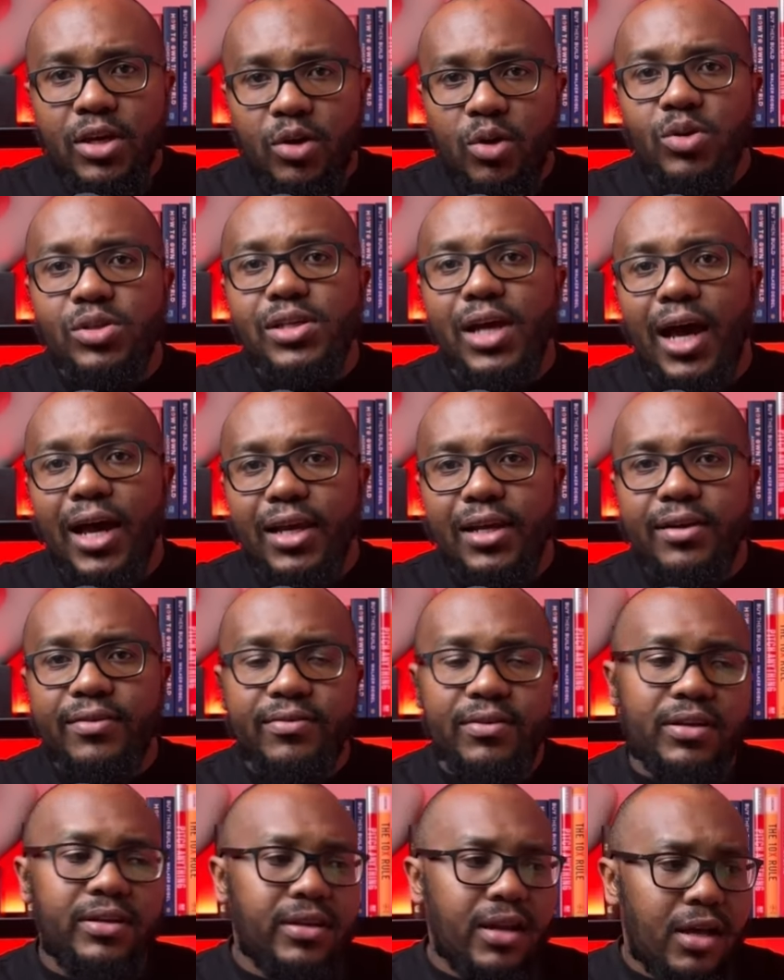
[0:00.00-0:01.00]
Because I live
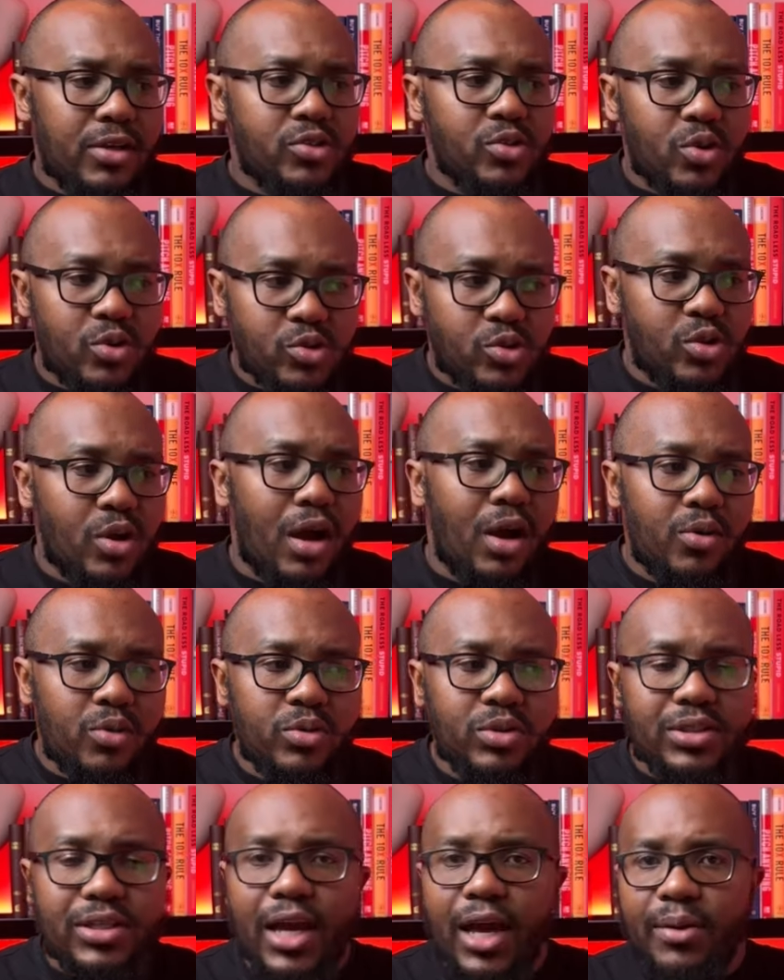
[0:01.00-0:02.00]
in Glasgow, so I
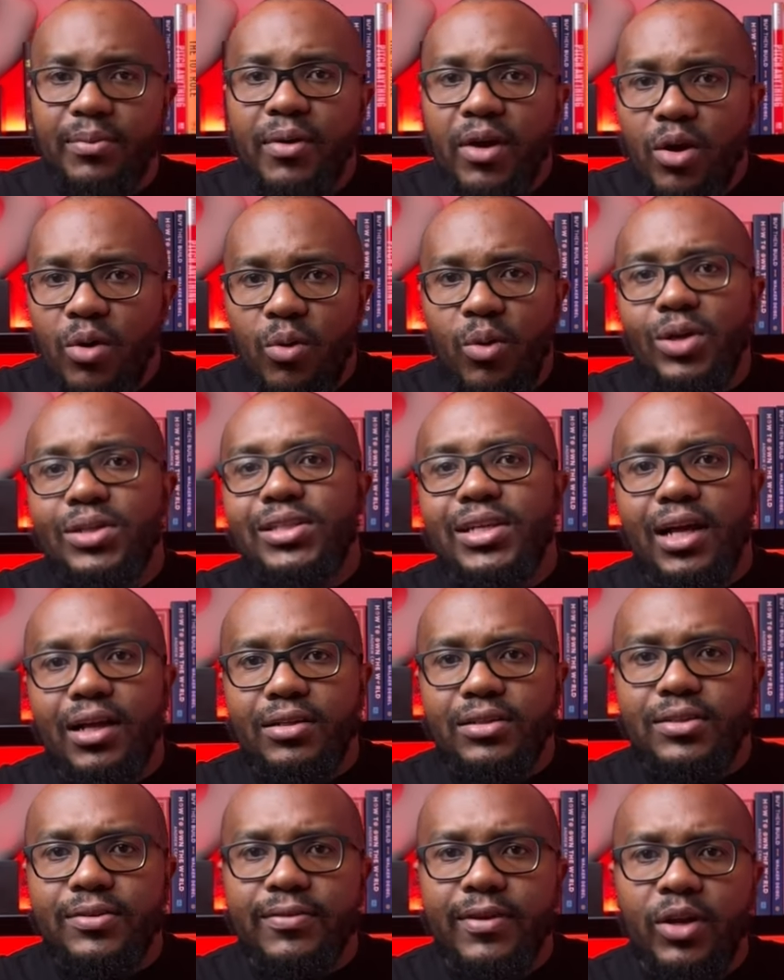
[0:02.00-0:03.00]
will type
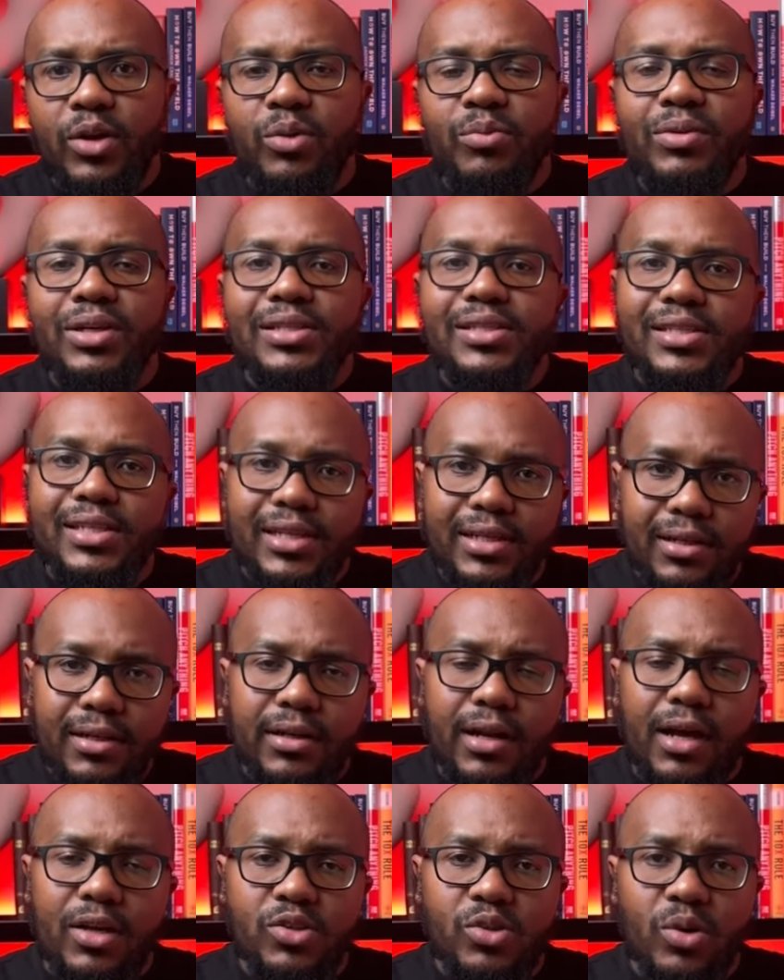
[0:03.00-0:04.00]
hotel developments in
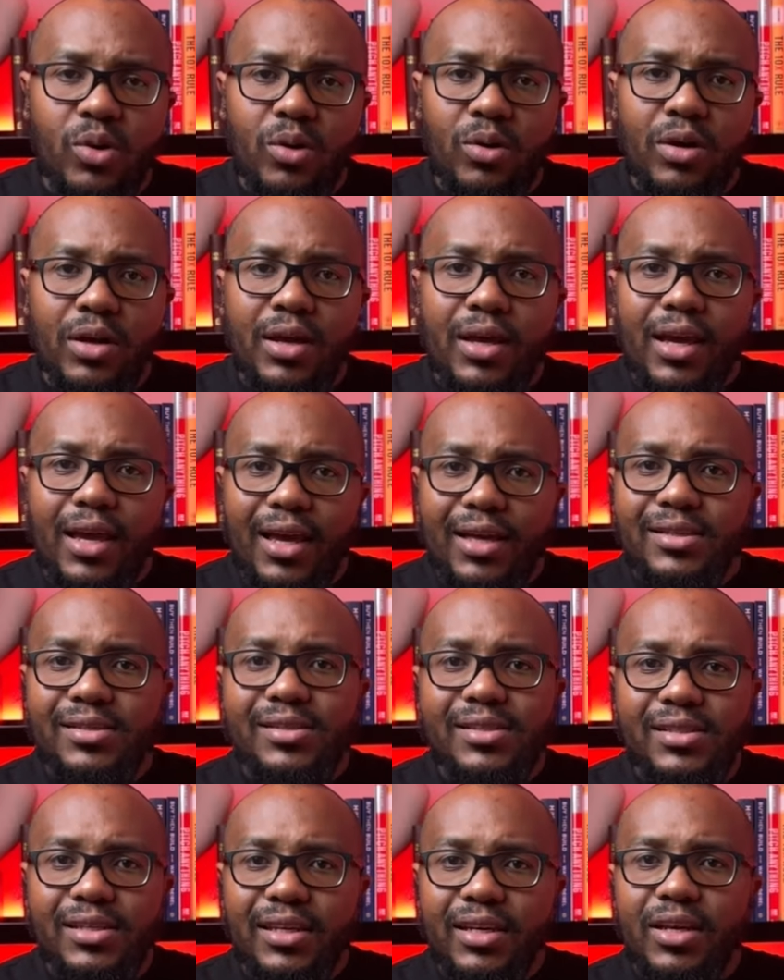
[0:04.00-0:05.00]
Glasgow and
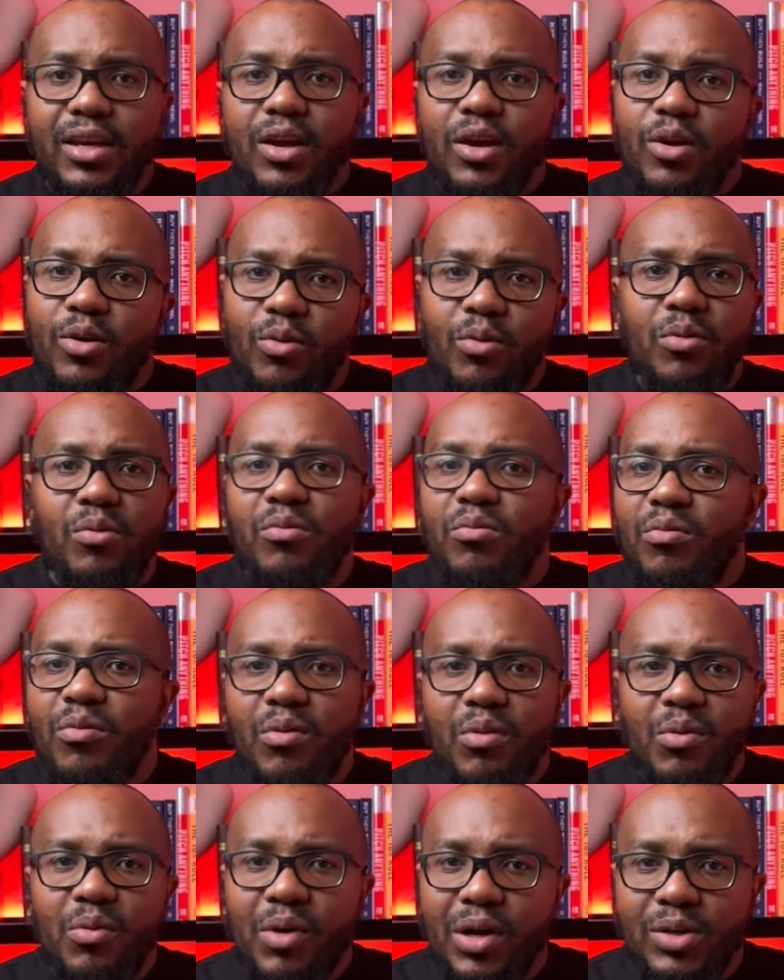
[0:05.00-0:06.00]
see
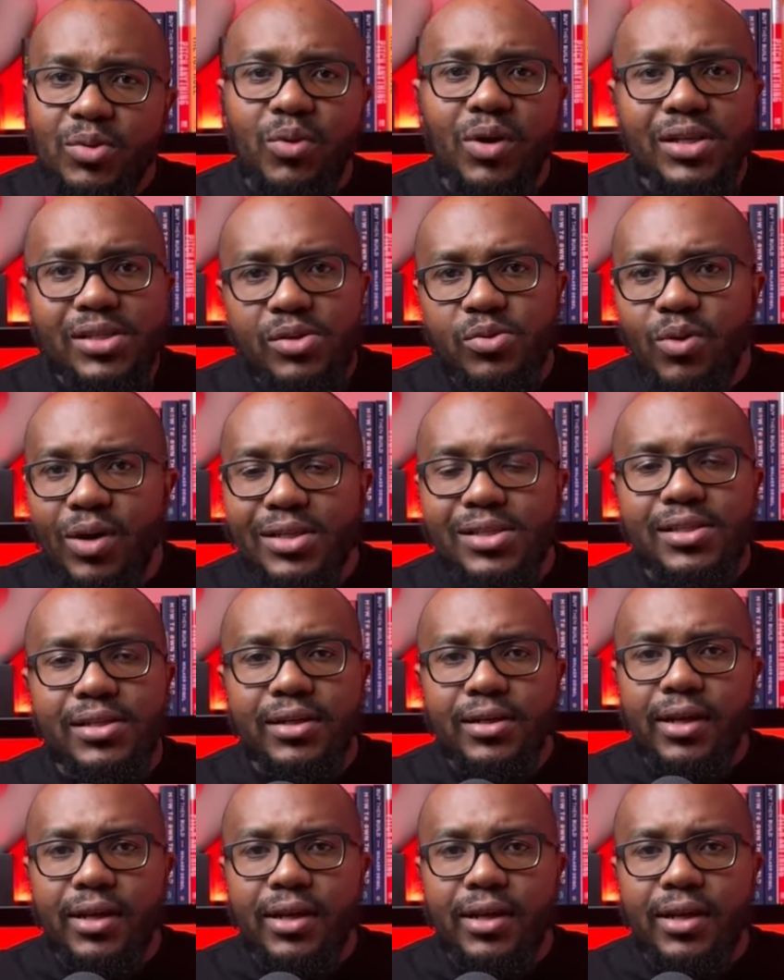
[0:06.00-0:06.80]
what's in